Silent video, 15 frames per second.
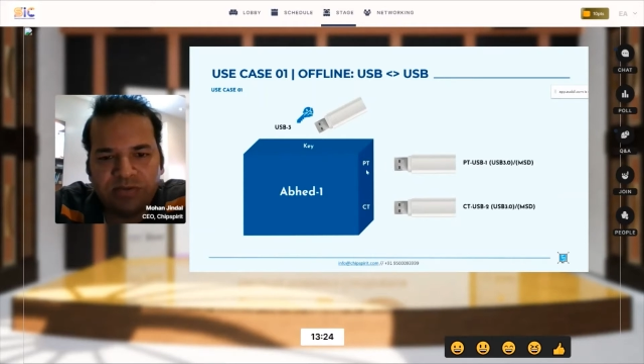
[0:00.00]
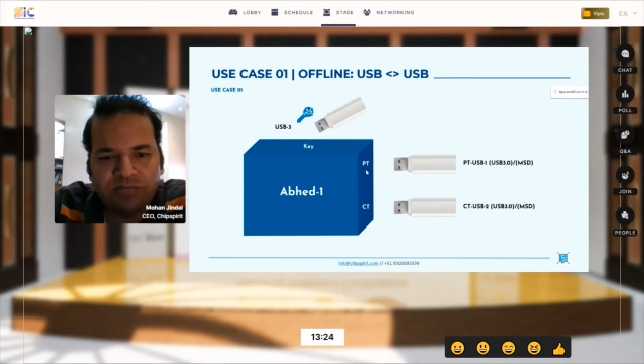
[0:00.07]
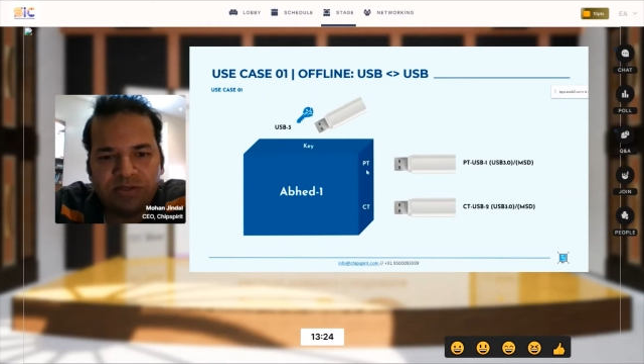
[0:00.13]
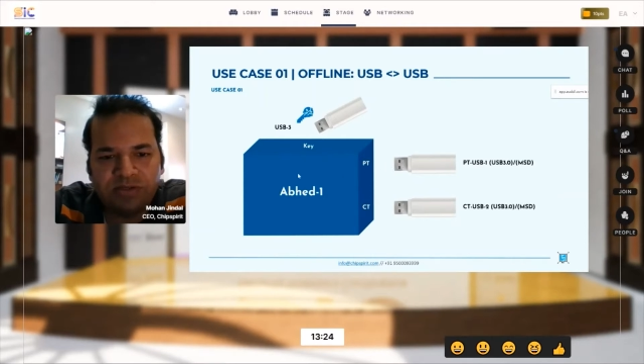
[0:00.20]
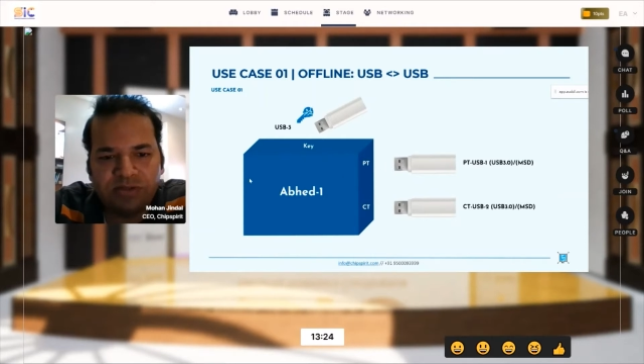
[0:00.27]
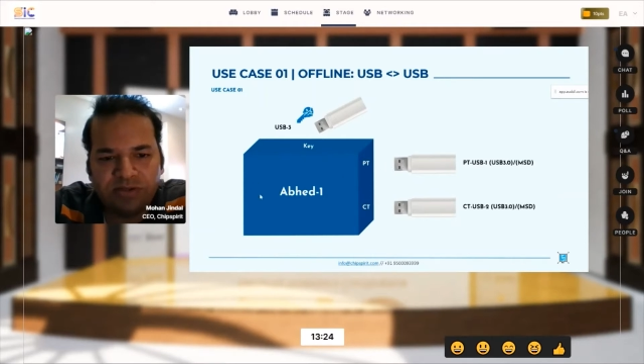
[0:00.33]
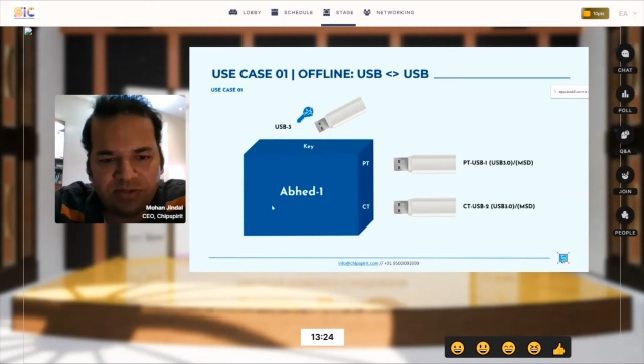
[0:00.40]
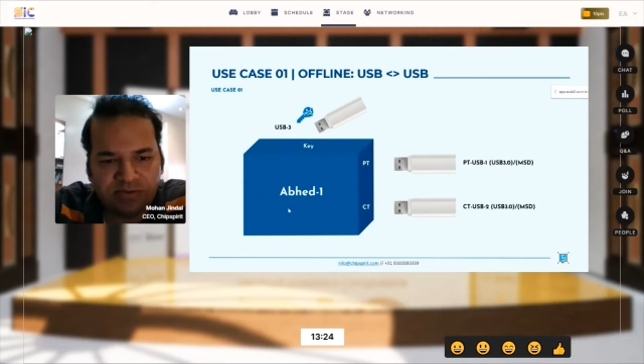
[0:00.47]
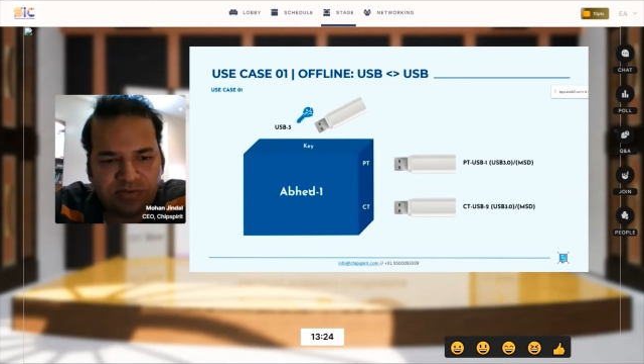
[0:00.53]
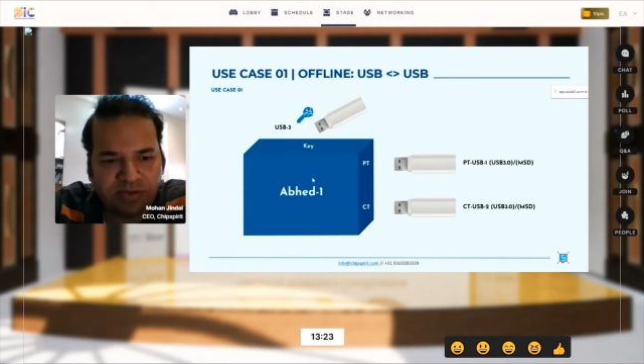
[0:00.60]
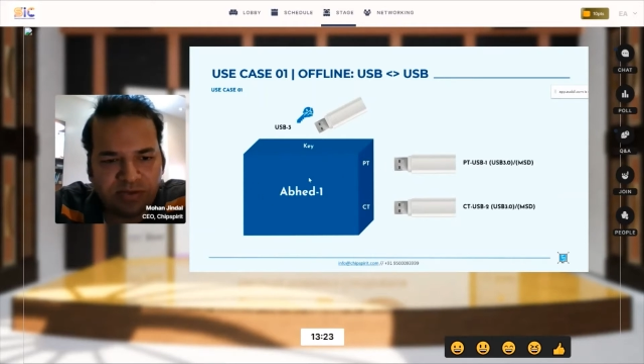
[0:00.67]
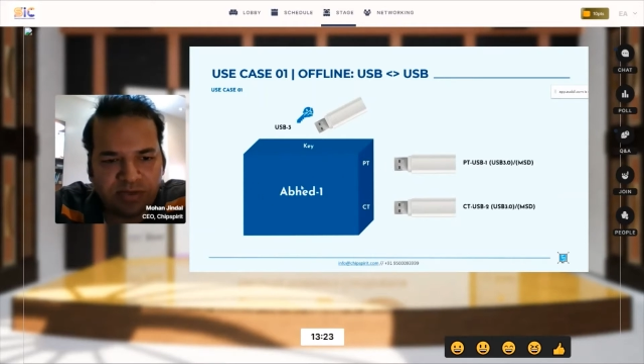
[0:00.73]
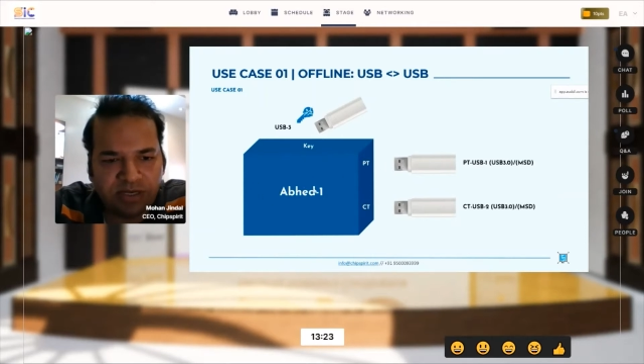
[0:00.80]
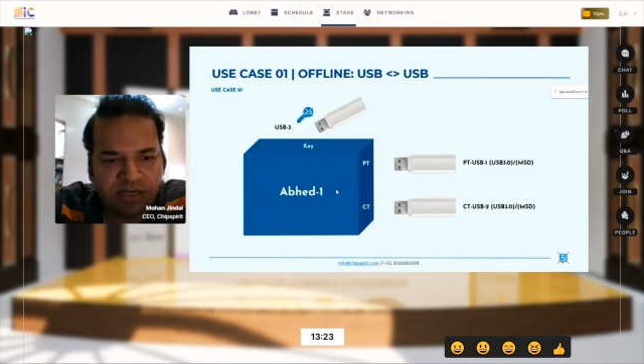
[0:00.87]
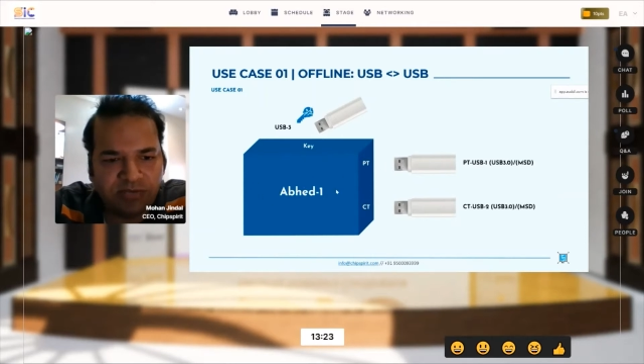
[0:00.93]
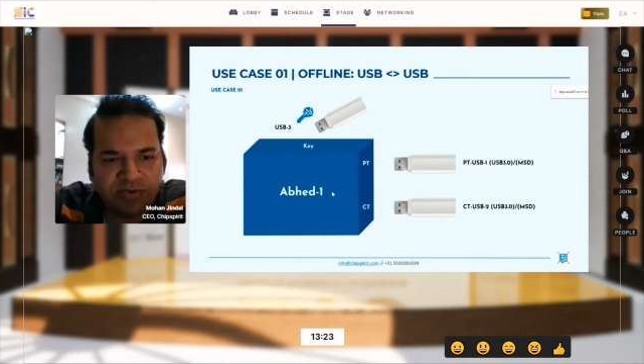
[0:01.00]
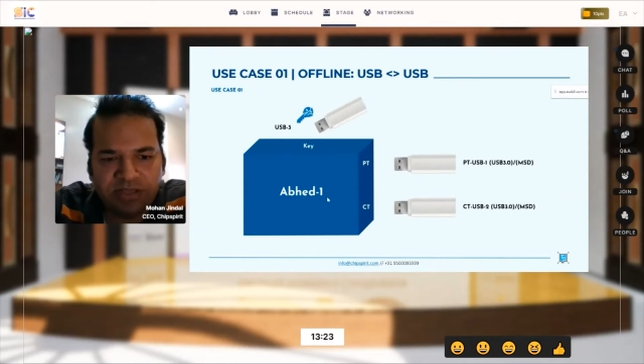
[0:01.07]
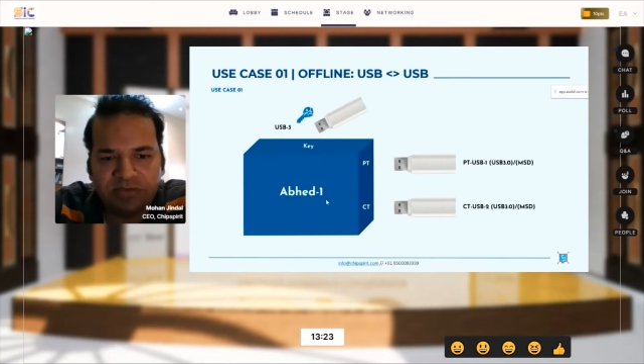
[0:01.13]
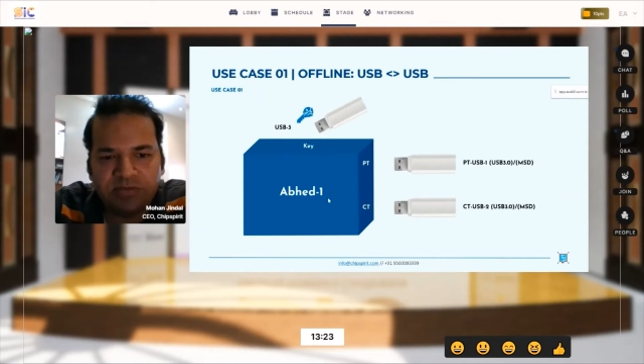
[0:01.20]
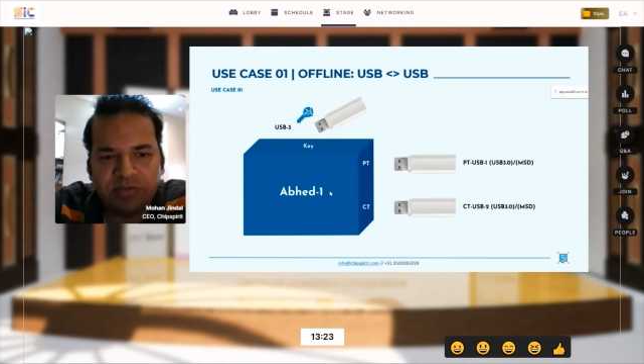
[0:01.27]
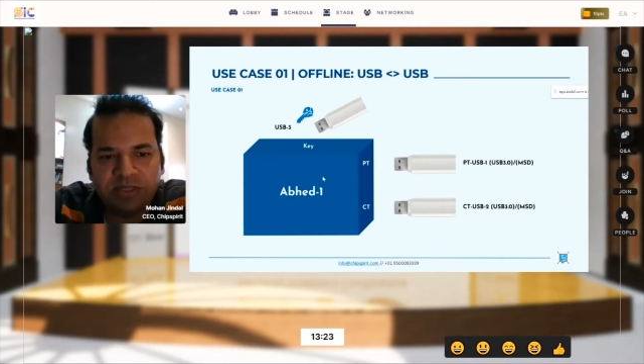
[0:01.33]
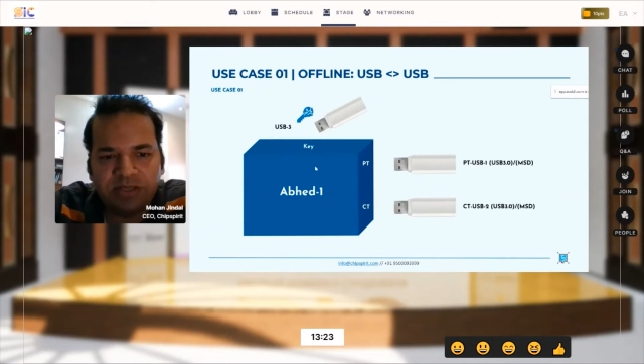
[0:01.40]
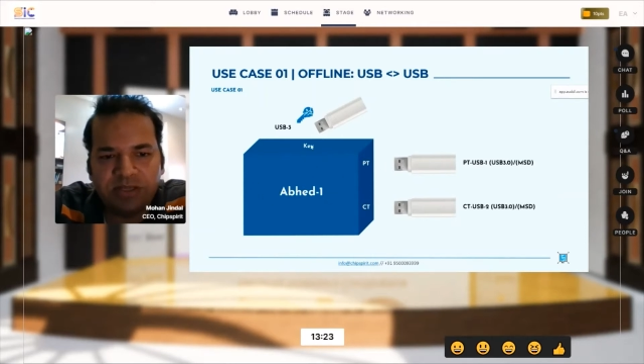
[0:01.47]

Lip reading: With this Abhed device will be